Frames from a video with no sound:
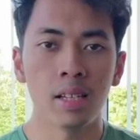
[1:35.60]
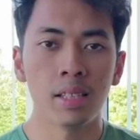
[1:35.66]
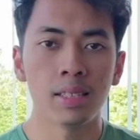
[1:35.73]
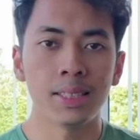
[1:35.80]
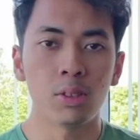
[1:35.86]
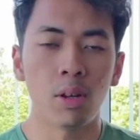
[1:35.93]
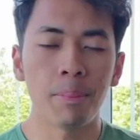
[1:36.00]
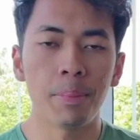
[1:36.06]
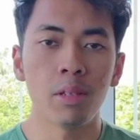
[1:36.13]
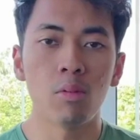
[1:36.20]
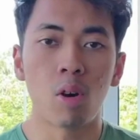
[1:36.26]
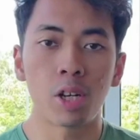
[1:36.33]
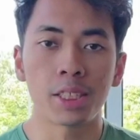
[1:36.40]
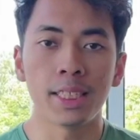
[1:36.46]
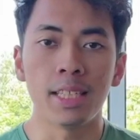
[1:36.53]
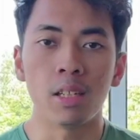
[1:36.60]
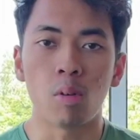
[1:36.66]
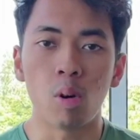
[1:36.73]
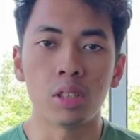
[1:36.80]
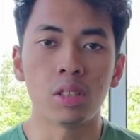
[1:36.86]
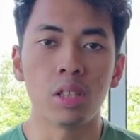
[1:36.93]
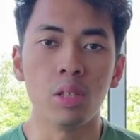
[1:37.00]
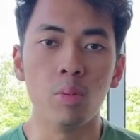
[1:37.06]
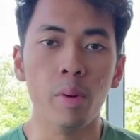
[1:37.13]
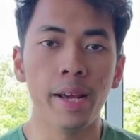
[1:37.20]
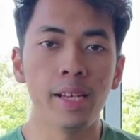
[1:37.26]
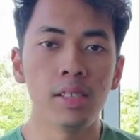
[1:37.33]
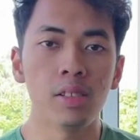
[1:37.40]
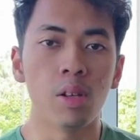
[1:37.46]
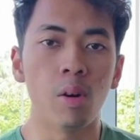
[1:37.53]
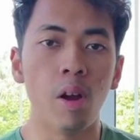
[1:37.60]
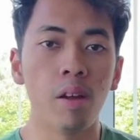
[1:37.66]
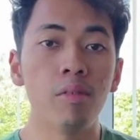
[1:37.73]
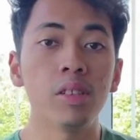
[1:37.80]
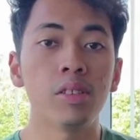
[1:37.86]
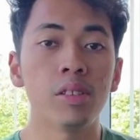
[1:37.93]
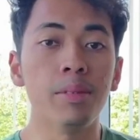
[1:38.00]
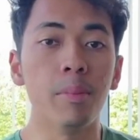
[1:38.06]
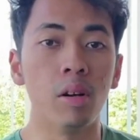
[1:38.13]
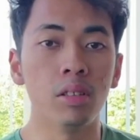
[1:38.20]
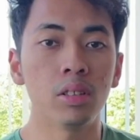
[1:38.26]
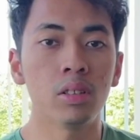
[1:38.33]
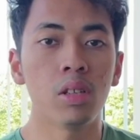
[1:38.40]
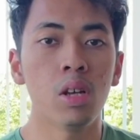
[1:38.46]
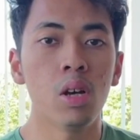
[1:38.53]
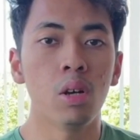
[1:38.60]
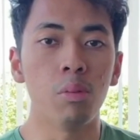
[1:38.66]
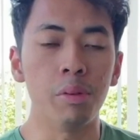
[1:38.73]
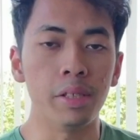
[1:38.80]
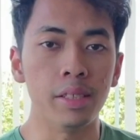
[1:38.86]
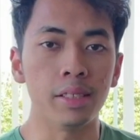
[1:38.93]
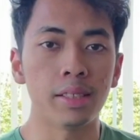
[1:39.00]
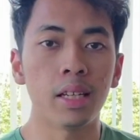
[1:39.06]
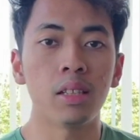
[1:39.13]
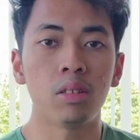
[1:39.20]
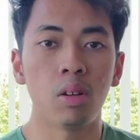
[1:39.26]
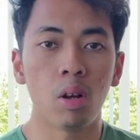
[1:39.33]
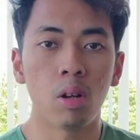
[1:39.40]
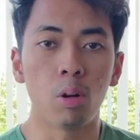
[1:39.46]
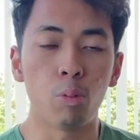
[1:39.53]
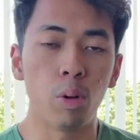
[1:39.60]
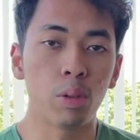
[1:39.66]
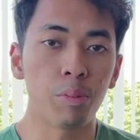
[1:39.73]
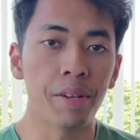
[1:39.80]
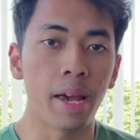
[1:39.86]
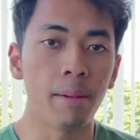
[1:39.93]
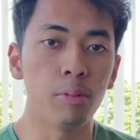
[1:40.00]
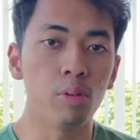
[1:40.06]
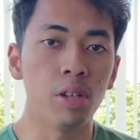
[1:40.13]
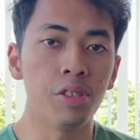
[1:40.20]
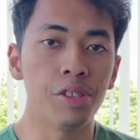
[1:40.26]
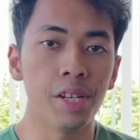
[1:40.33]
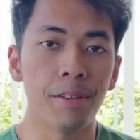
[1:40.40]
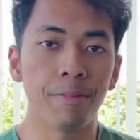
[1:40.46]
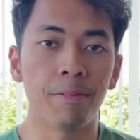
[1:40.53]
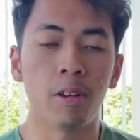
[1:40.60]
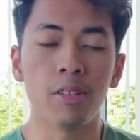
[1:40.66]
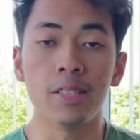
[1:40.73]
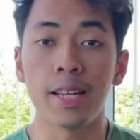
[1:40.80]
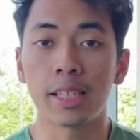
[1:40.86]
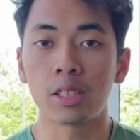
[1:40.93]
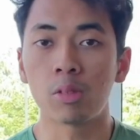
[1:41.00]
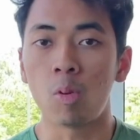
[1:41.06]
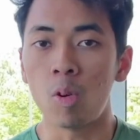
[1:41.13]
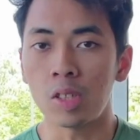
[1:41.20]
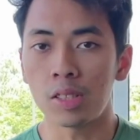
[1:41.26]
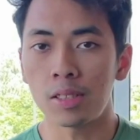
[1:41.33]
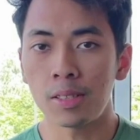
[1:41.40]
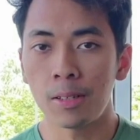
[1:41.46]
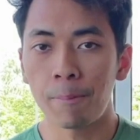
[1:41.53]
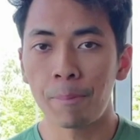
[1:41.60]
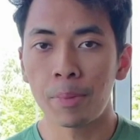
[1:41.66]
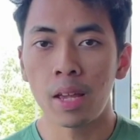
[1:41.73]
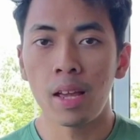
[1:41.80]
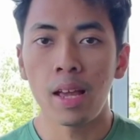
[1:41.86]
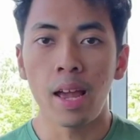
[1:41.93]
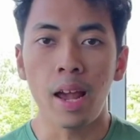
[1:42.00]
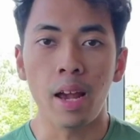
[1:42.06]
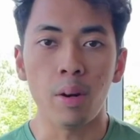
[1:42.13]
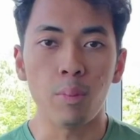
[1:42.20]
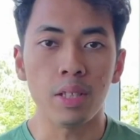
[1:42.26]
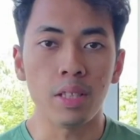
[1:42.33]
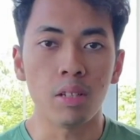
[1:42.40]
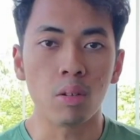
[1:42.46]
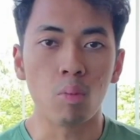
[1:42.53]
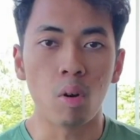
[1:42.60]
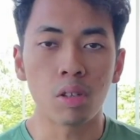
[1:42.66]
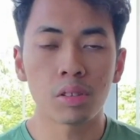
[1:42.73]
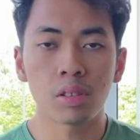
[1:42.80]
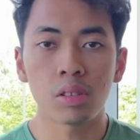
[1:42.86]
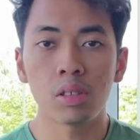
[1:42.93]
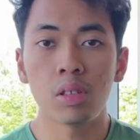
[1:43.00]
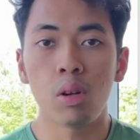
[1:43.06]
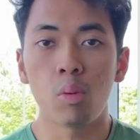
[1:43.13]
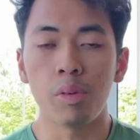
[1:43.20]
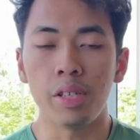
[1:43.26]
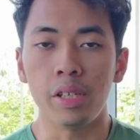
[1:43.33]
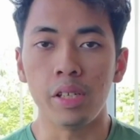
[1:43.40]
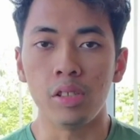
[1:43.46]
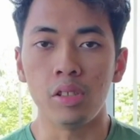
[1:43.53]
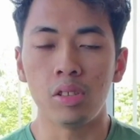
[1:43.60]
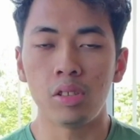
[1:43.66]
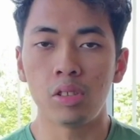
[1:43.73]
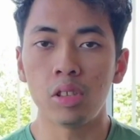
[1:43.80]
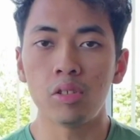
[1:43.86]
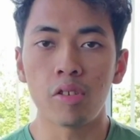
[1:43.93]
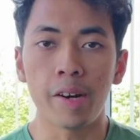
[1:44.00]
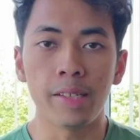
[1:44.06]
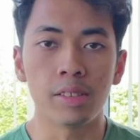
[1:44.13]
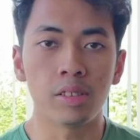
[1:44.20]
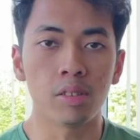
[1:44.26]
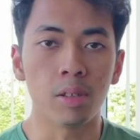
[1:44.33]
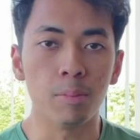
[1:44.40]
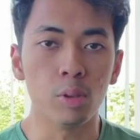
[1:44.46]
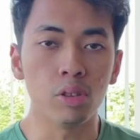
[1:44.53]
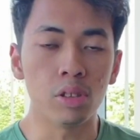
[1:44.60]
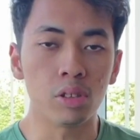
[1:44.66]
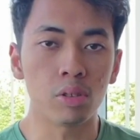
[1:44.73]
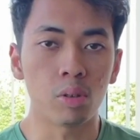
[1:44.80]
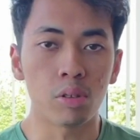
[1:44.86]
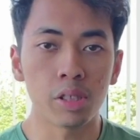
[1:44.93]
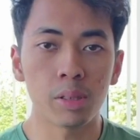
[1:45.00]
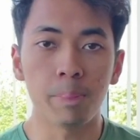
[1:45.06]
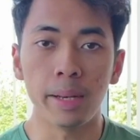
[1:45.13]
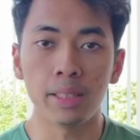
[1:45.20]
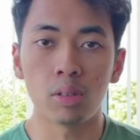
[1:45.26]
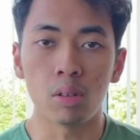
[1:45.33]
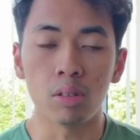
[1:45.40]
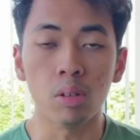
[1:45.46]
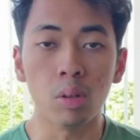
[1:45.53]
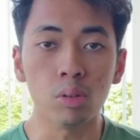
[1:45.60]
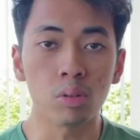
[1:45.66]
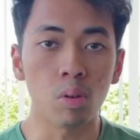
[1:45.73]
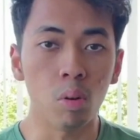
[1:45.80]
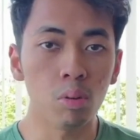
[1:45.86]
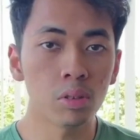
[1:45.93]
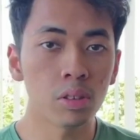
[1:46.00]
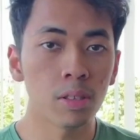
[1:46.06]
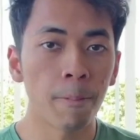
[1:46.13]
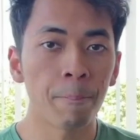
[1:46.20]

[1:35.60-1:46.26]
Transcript: Swappie works in a quarterly way, so every three months we set a goal on what we aim to achieve on the next quarter, and within a quarter we generate some user stories based on those goals,